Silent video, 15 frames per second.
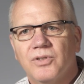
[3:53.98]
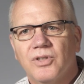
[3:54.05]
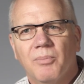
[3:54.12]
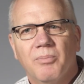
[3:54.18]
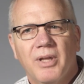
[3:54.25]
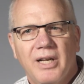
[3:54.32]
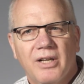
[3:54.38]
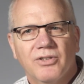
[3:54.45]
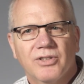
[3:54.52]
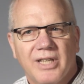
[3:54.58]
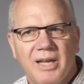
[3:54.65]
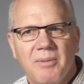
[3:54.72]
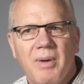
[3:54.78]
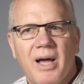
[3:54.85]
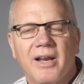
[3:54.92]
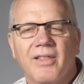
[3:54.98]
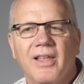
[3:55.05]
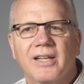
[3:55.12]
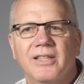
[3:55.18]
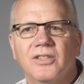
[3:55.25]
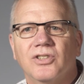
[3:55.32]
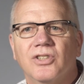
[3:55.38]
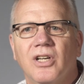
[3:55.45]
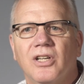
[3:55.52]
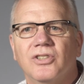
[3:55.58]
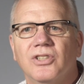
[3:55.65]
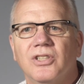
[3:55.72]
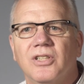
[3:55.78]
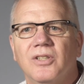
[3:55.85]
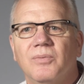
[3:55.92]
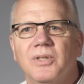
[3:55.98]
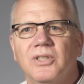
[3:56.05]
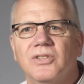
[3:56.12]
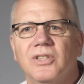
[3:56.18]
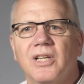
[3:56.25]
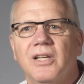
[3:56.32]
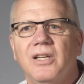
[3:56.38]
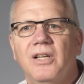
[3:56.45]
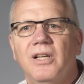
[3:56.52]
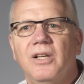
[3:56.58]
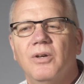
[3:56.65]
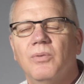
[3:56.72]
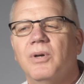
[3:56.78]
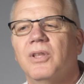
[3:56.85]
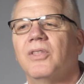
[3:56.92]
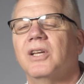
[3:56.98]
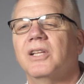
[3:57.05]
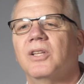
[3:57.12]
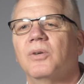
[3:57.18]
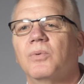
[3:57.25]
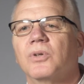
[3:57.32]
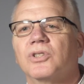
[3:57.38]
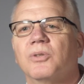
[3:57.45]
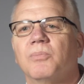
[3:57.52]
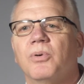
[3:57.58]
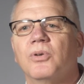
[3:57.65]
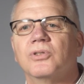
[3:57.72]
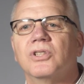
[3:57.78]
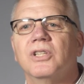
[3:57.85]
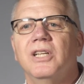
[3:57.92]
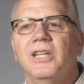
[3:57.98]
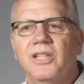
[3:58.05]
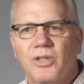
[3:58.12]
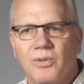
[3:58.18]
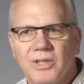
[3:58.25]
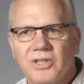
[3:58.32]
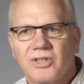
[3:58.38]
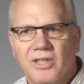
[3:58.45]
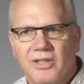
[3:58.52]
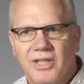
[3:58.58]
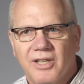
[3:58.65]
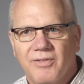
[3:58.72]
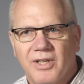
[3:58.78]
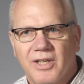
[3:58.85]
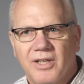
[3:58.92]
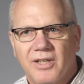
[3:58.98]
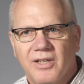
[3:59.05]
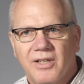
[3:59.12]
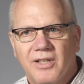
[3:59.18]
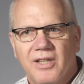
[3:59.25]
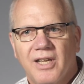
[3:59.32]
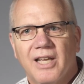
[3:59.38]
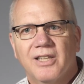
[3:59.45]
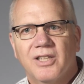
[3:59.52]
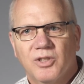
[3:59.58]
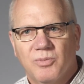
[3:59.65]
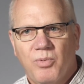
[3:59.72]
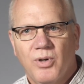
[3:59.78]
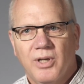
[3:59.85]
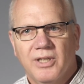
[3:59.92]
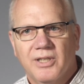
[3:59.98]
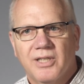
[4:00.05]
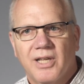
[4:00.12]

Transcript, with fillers: something else came out of that discussion, and we said we think that we're supposed to increase our giving at this point in